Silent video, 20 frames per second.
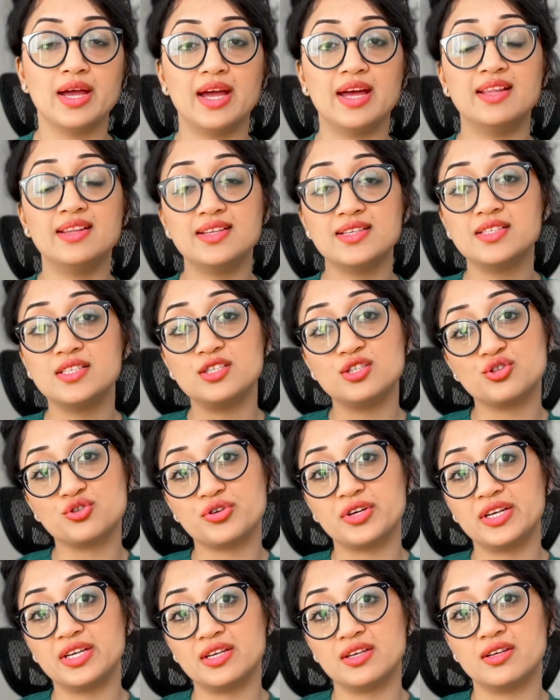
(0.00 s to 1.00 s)
And this is
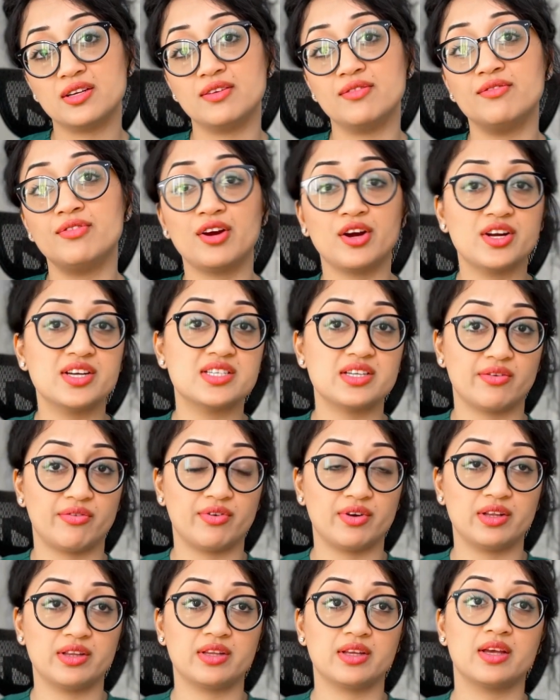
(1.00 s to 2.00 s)
treated very
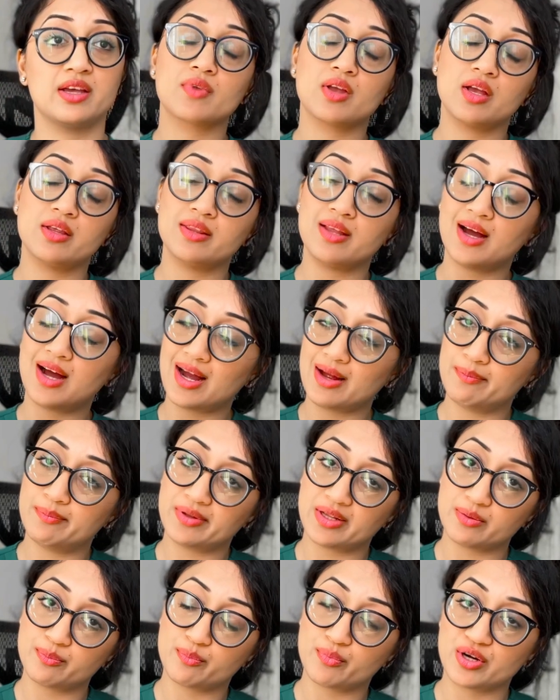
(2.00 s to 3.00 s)
differently, the high
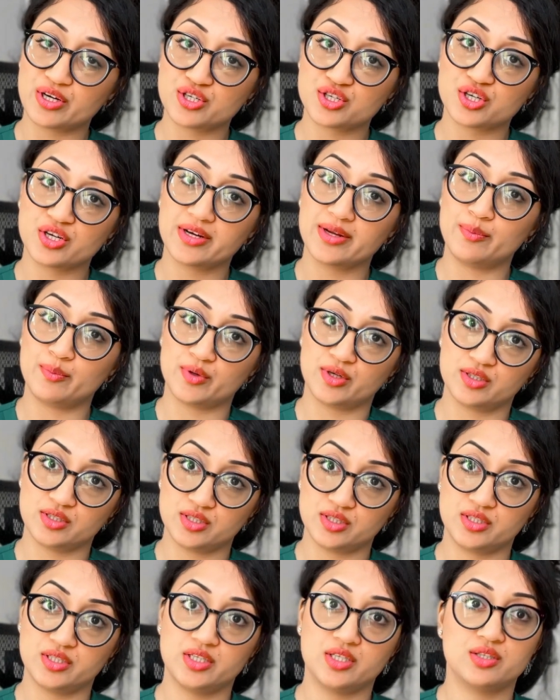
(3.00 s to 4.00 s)
blood pressure
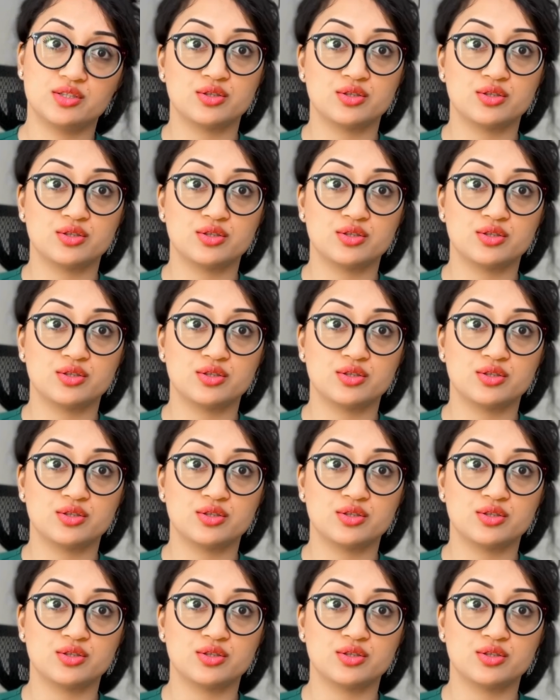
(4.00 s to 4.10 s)
emergency.